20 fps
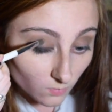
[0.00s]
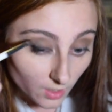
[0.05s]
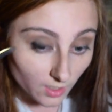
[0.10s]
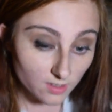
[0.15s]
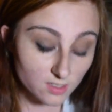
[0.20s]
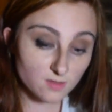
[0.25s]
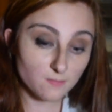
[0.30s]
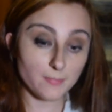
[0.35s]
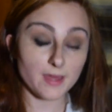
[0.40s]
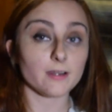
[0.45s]

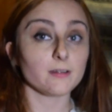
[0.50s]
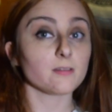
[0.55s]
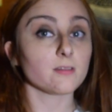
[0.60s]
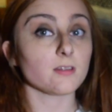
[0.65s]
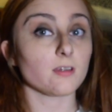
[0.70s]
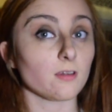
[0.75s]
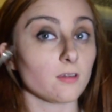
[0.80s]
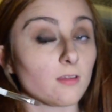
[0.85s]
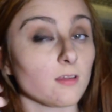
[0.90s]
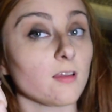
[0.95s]
That's better,
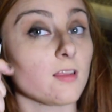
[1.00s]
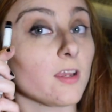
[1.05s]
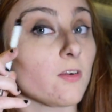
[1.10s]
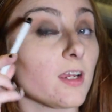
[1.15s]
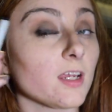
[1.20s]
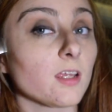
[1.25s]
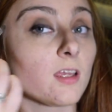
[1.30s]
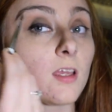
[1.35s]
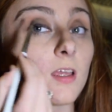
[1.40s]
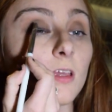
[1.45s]
see, like
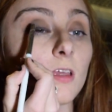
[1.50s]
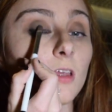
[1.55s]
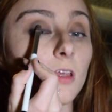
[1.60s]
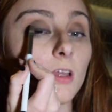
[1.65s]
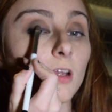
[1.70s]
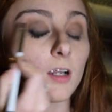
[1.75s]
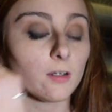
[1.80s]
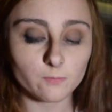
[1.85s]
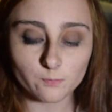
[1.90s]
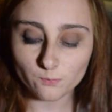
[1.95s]
right
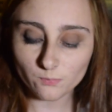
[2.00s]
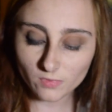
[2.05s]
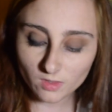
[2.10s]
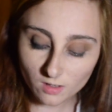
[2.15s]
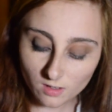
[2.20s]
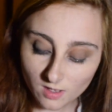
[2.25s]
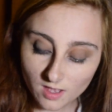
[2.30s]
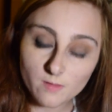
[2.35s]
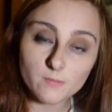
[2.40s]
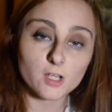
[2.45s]
here.
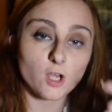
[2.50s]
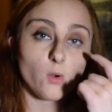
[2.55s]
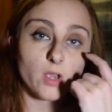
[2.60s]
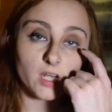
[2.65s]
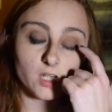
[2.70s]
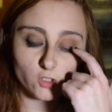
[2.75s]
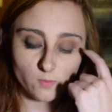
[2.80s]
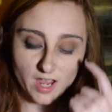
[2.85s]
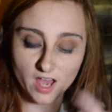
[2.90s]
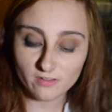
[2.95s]
I'm going to go in
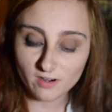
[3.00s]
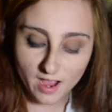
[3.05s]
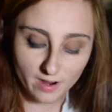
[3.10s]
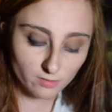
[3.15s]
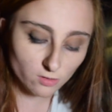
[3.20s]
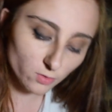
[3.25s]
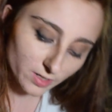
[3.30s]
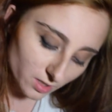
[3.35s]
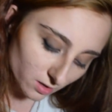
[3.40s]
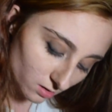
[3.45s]
and do my other eye real quick.